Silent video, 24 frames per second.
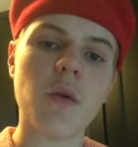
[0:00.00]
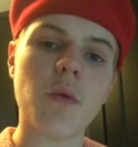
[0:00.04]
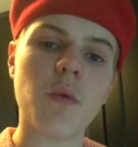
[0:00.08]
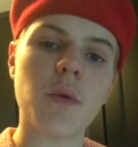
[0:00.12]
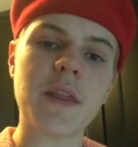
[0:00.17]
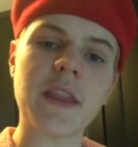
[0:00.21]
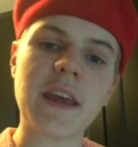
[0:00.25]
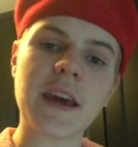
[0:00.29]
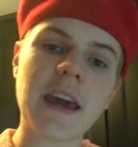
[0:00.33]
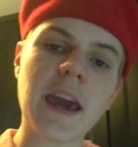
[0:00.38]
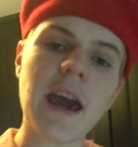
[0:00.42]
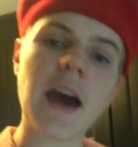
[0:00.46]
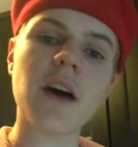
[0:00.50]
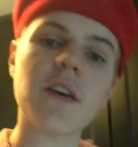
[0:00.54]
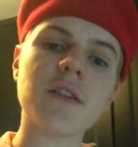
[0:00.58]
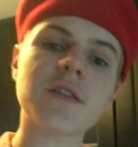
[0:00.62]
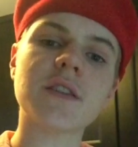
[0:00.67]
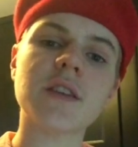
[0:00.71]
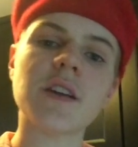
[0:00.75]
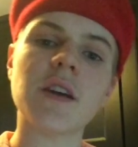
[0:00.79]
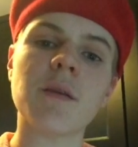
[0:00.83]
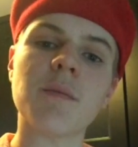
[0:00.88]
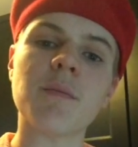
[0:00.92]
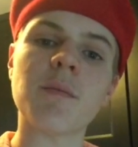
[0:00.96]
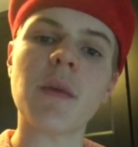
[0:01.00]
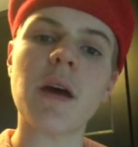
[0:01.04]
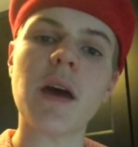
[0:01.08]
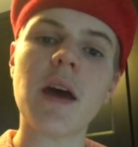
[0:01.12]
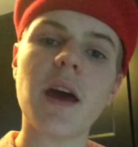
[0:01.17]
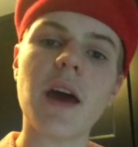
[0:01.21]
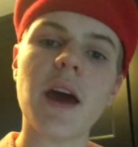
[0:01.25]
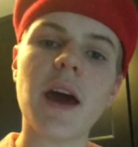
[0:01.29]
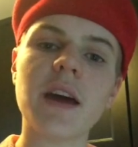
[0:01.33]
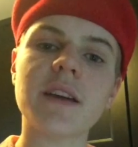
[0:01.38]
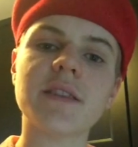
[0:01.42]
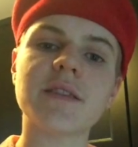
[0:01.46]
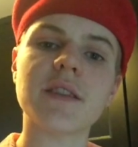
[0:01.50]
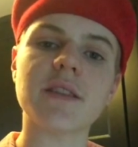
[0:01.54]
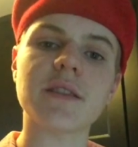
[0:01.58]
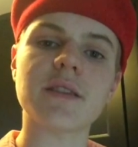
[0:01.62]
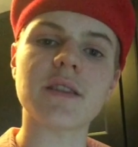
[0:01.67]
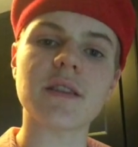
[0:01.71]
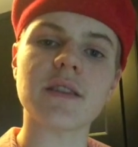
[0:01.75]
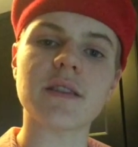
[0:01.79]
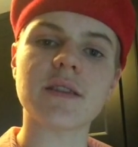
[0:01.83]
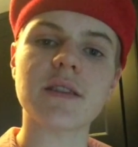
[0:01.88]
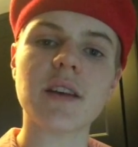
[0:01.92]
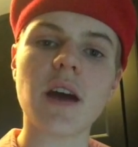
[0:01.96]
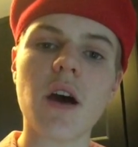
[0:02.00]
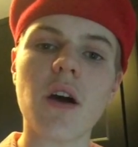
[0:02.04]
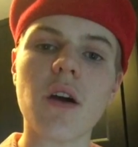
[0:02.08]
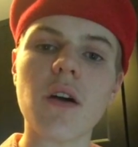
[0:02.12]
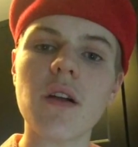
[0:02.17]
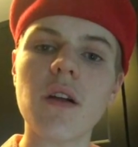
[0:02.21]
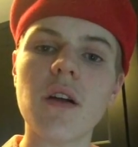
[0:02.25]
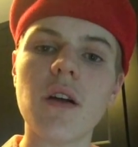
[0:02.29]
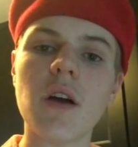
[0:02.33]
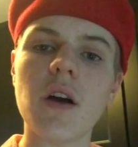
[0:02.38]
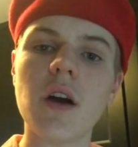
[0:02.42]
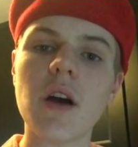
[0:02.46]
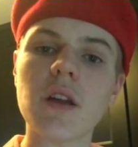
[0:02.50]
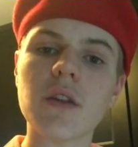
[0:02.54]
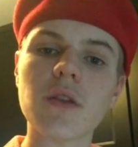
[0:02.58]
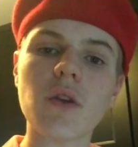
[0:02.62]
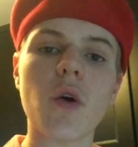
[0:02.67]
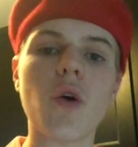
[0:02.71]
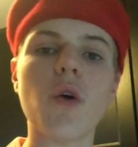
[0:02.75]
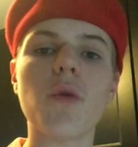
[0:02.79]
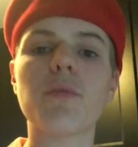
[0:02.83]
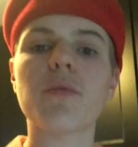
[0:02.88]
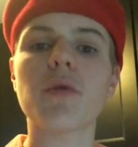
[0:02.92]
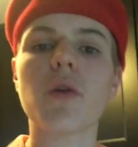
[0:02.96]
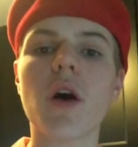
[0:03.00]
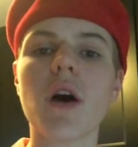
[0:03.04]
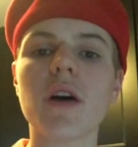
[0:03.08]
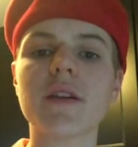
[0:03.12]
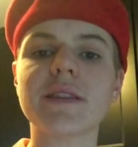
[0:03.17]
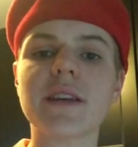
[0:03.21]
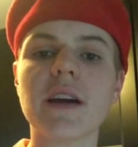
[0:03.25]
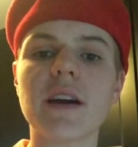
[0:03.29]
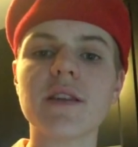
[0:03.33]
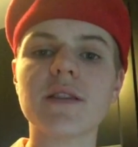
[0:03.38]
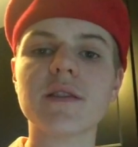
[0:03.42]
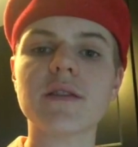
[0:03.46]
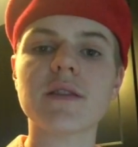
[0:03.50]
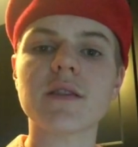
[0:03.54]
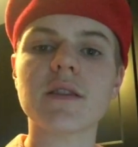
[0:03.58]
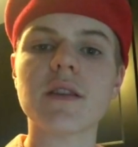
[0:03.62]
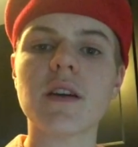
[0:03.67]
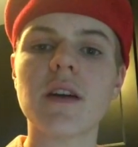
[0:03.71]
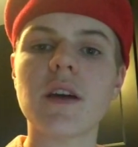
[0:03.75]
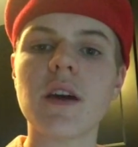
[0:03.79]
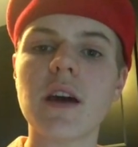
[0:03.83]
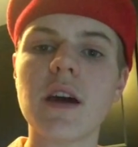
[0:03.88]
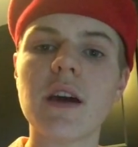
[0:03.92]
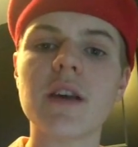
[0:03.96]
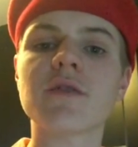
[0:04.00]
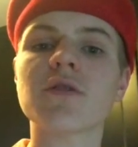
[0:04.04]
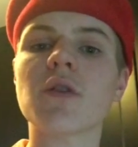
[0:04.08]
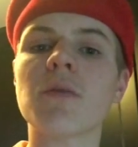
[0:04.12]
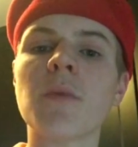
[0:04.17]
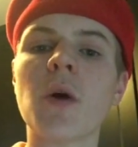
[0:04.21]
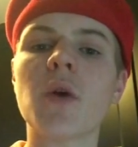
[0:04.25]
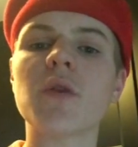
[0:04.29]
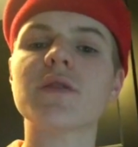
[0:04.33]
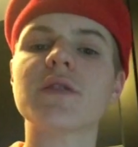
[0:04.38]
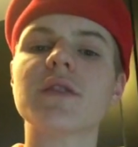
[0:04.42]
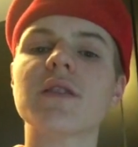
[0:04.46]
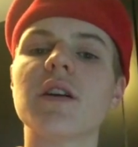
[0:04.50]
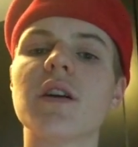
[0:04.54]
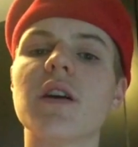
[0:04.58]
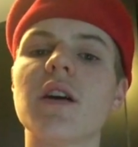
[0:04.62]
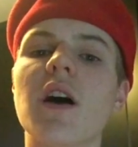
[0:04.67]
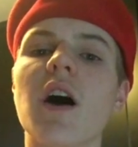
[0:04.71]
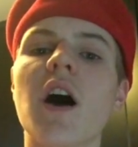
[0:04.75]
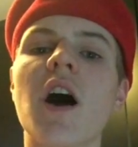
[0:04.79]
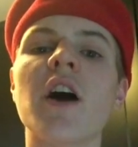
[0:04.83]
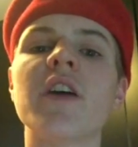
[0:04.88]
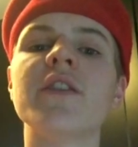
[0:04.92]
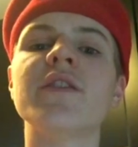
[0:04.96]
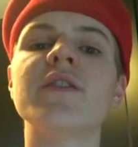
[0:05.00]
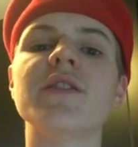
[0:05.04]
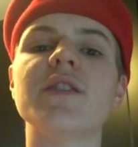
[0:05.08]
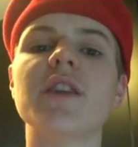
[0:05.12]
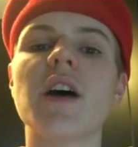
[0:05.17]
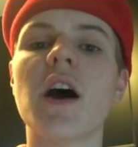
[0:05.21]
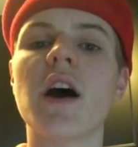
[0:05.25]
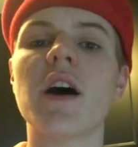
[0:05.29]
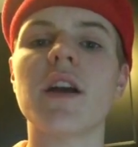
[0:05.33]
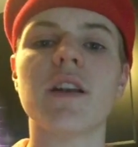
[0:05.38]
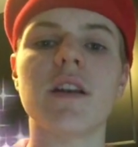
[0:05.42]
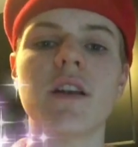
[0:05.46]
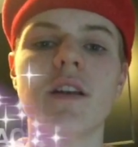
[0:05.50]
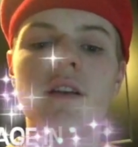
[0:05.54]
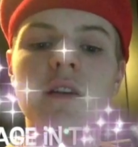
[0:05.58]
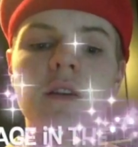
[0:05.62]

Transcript: When the calcium exits the cell, the whole process is almost undone.